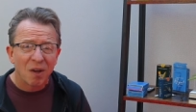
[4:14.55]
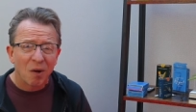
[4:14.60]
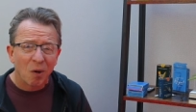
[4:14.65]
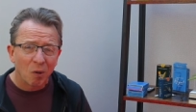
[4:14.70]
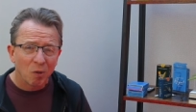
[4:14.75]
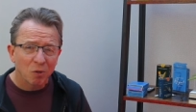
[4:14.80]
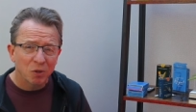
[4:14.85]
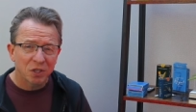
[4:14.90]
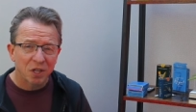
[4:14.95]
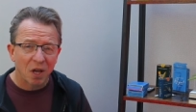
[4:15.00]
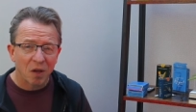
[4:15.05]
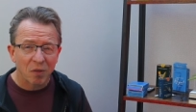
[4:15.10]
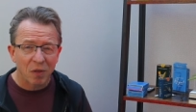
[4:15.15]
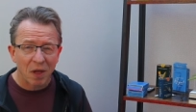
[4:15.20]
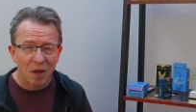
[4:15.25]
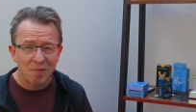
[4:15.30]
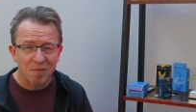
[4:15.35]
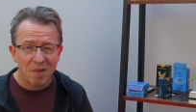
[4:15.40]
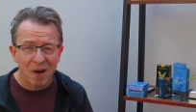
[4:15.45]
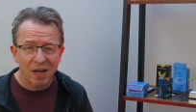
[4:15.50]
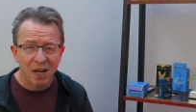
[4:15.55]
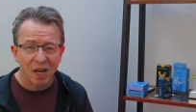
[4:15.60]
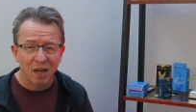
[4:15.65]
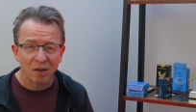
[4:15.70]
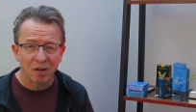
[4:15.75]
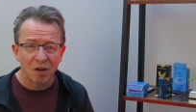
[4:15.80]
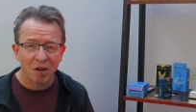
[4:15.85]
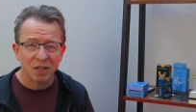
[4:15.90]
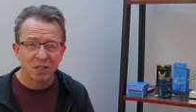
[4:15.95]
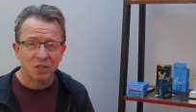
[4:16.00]
Also, they
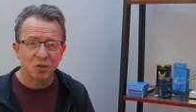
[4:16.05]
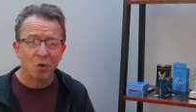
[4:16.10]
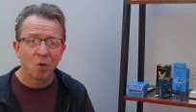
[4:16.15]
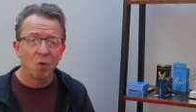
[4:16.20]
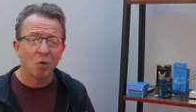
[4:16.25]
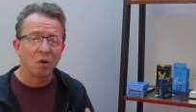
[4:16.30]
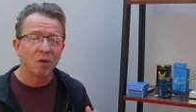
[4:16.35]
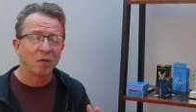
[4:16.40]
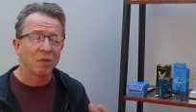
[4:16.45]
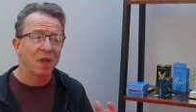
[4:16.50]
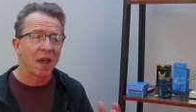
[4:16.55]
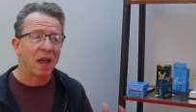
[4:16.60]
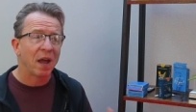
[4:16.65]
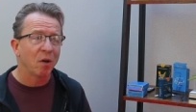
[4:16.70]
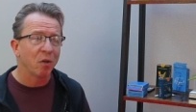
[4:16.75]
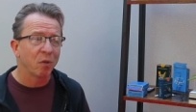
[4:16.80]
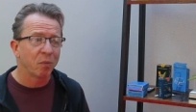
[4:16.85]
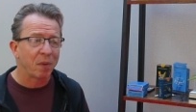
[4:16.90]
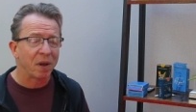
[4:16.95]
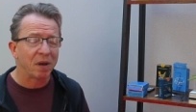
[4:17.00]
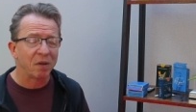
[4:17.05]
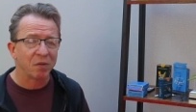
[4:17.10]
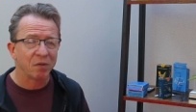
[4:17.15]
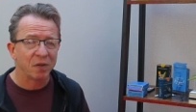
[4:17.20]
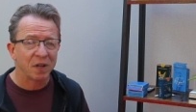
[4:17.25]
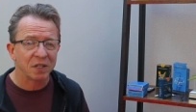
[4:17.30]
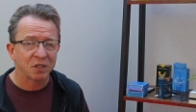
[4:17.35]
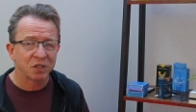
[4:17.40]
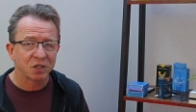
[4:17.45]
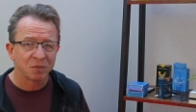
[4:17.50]
recognize all of the health
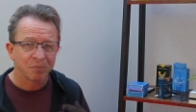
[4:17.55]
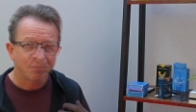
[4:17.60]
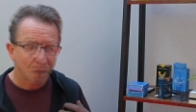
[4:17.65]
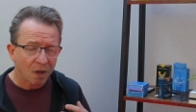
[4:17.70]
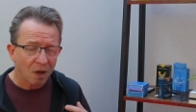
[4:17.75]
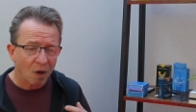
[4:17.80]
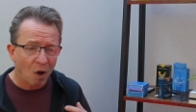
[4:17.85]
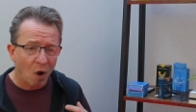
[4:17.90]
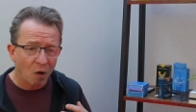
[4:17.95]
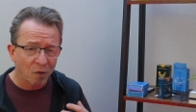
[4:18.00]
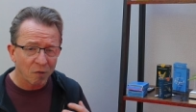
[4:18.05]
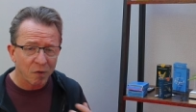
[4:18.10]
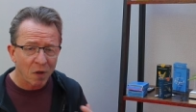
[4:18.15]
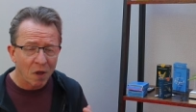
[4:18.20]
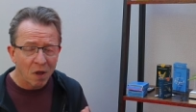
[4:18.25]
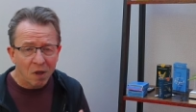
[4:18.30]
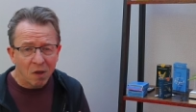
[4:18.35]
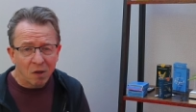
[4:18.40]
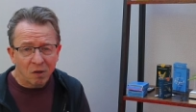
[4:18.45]
benefits of